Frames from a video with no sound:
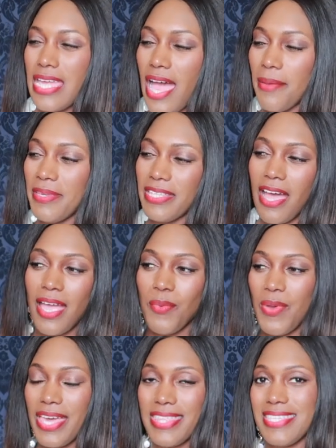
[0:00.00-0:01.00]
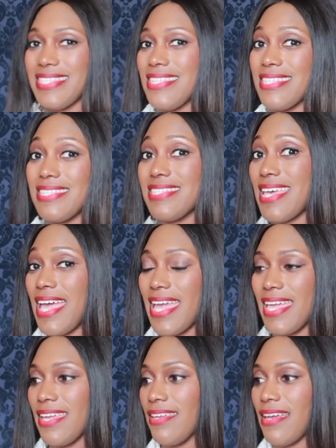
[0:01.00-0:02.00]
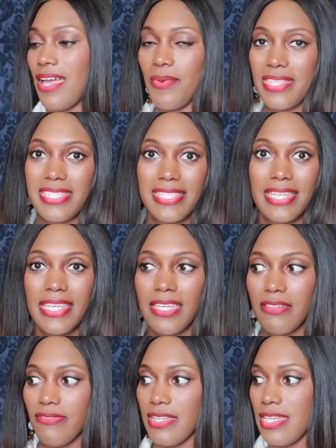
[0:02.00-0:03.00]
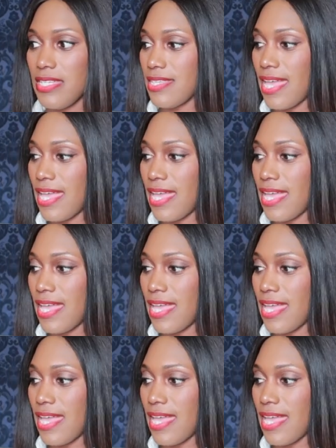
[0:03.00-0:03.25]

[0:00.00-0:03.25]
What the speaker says: I mean, I wear this in the day, I wear this in the evenings,